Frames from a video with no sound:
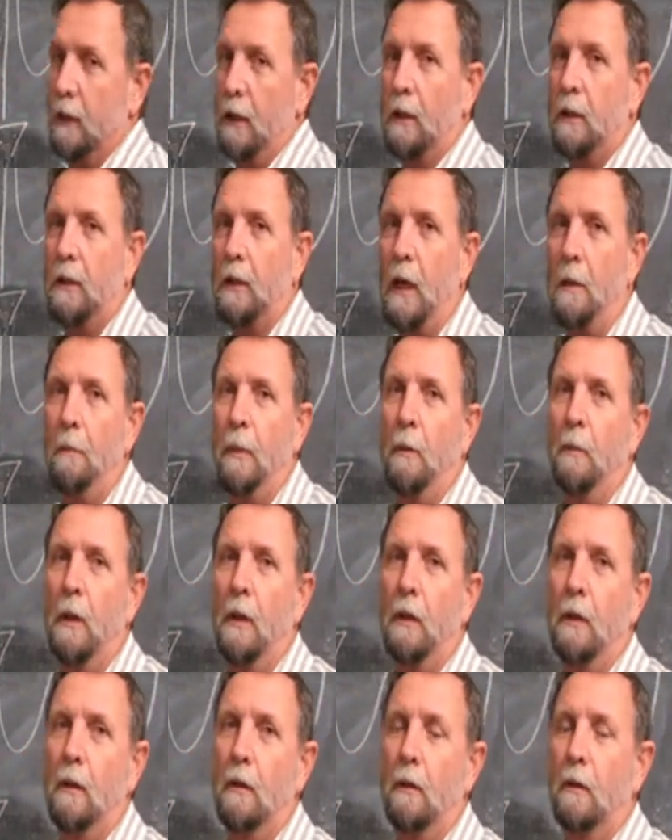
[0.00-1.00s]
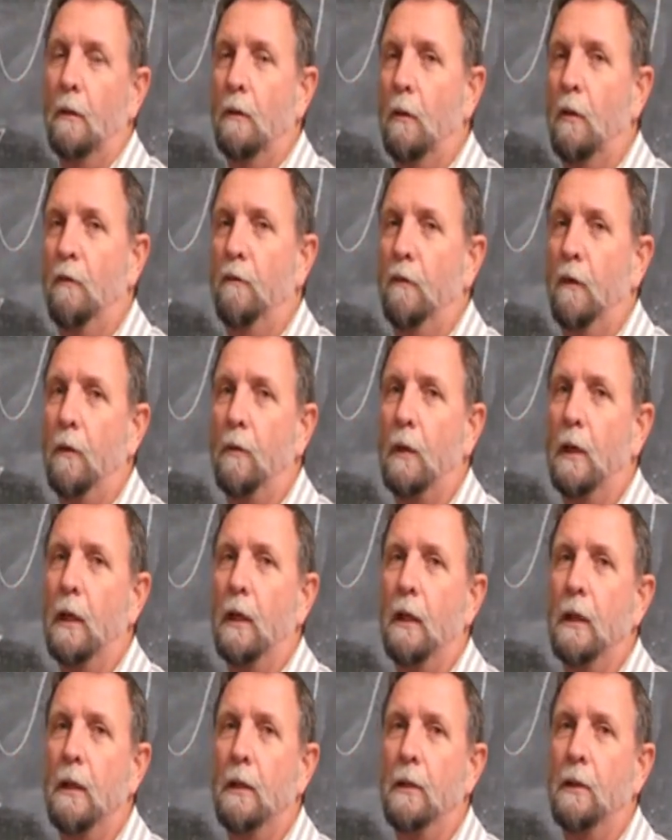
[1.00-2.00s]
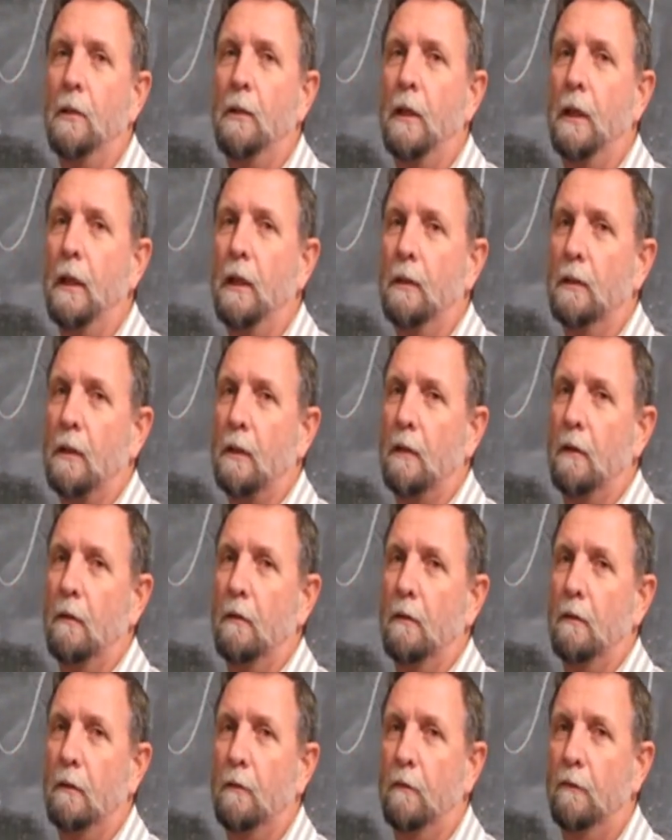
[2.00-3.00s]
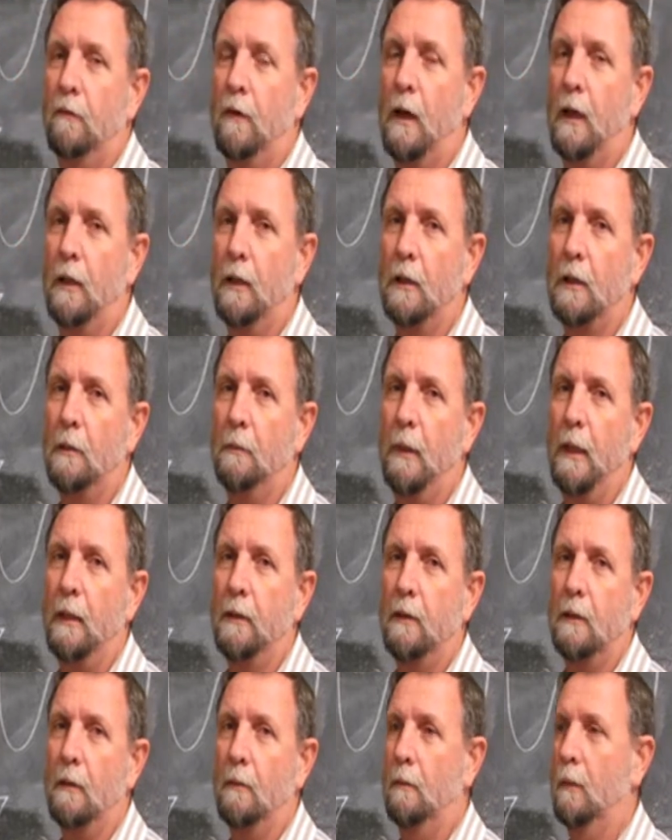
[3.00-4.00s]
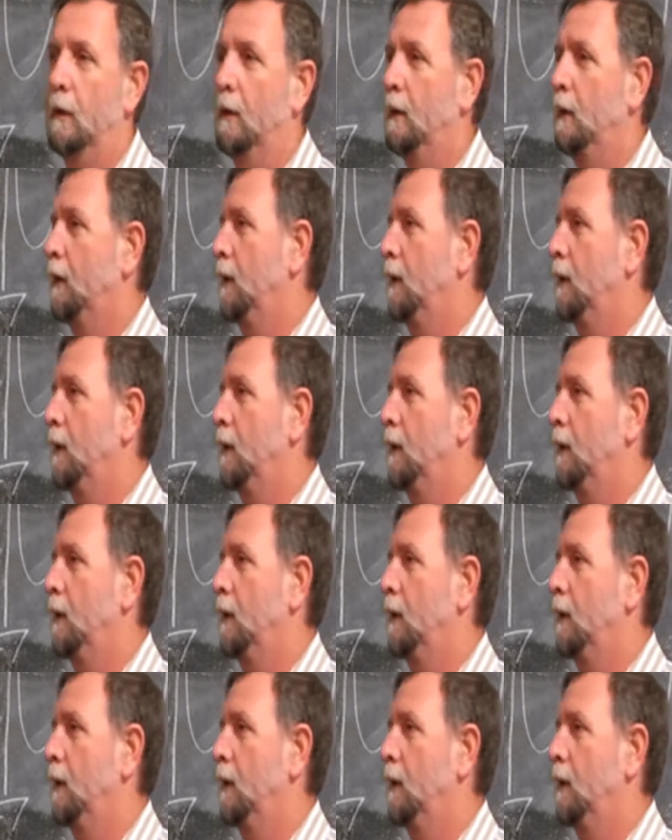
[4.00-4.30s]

that's capable of looking into the ultraviolet spectrum,